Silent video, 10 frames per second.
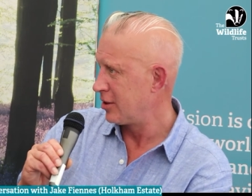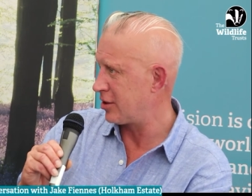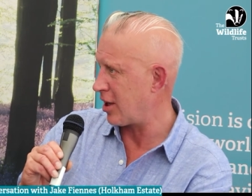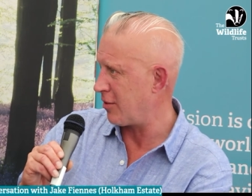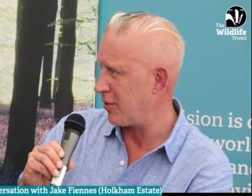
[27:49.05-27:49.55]

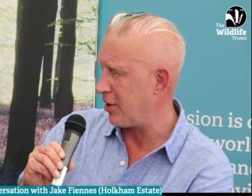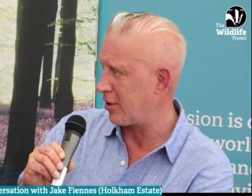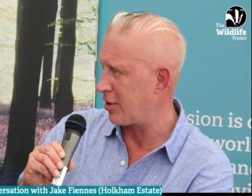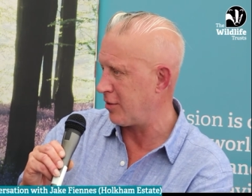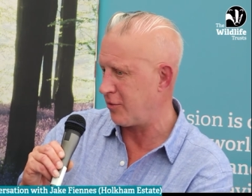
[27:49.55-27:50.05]
So we
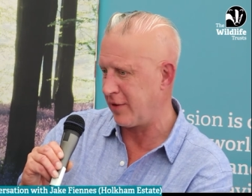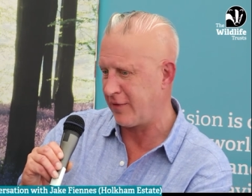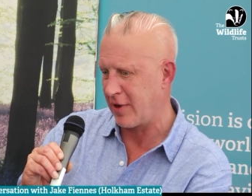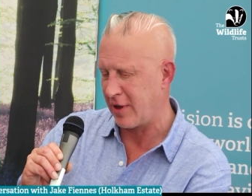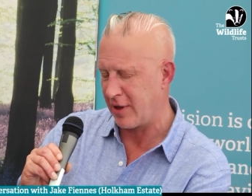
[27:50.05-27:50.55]
look at,
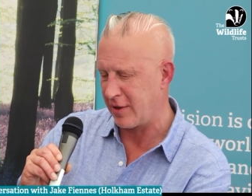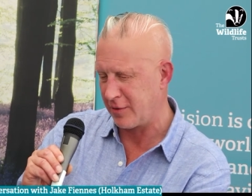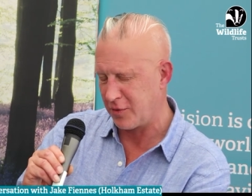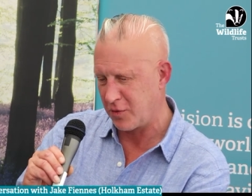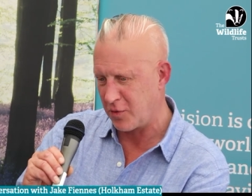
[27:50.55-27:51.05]

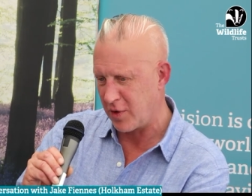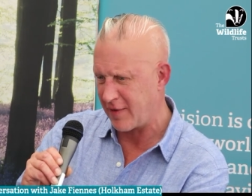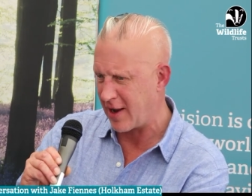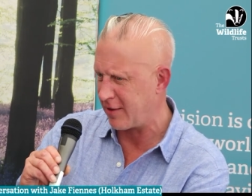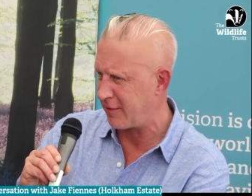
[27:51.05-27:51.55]

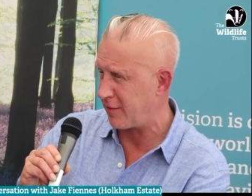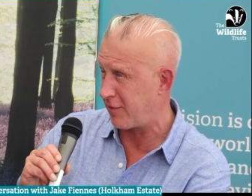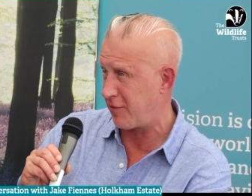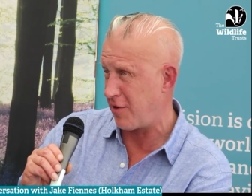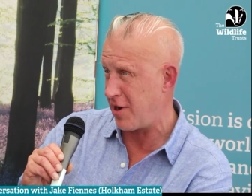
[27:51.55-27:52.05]
we've had
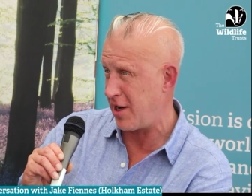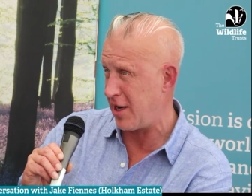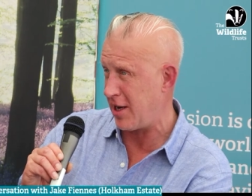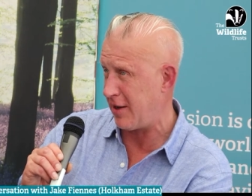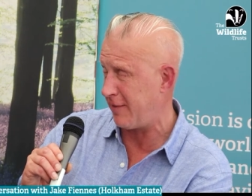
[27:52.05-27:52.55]

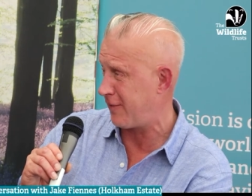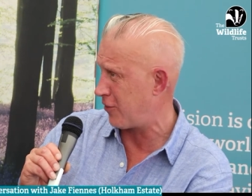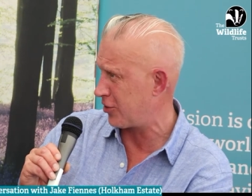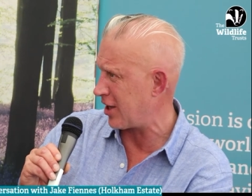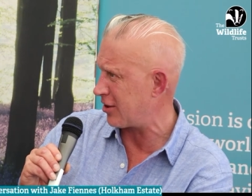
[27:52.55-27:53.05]

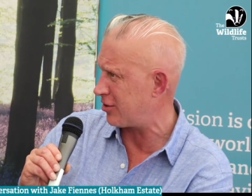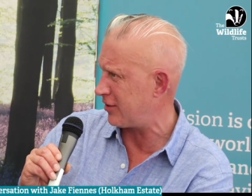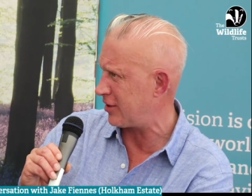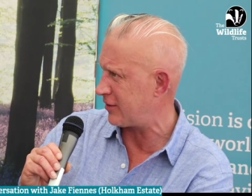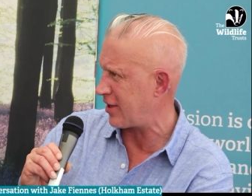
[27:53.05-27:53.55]
four
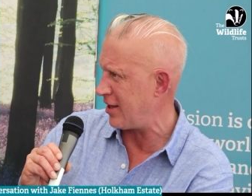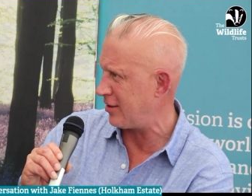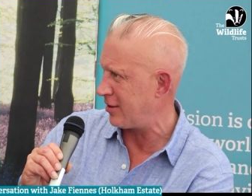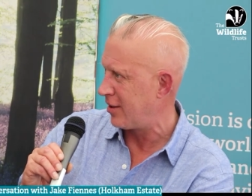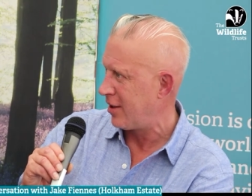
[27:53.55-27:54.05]
secretaries of
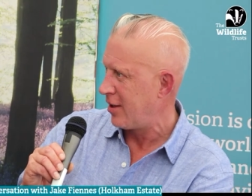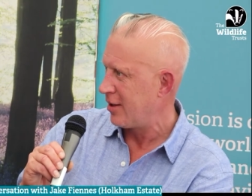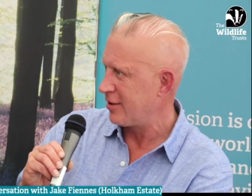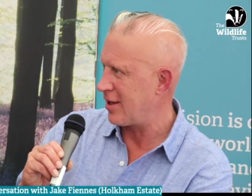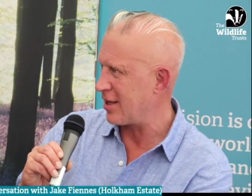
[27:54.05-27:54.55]
state.
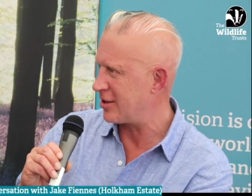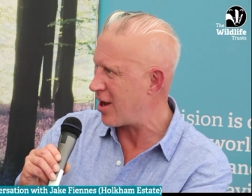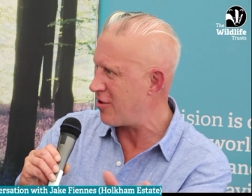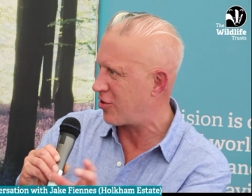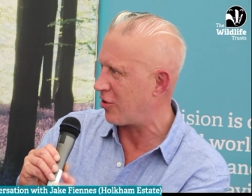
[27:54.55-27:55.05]
There's
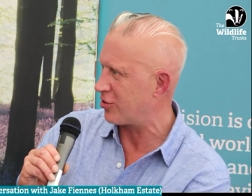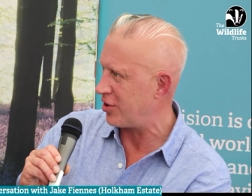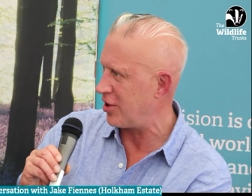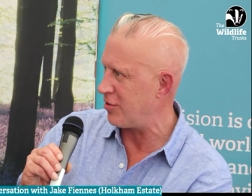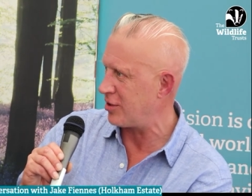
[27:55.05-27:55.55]
no
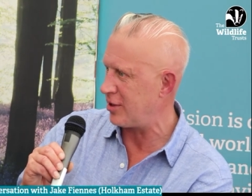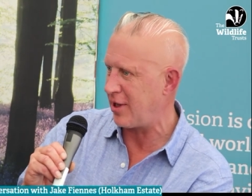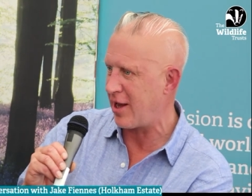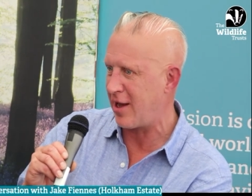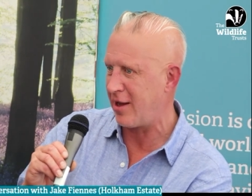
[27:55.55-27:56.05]
continuity
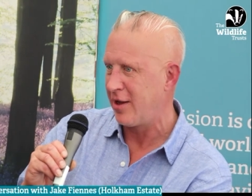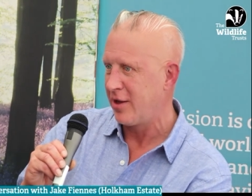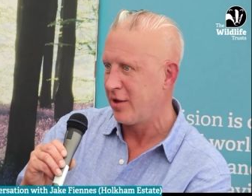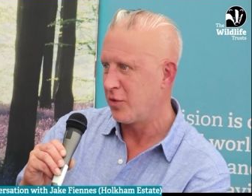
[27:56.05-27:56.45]
there.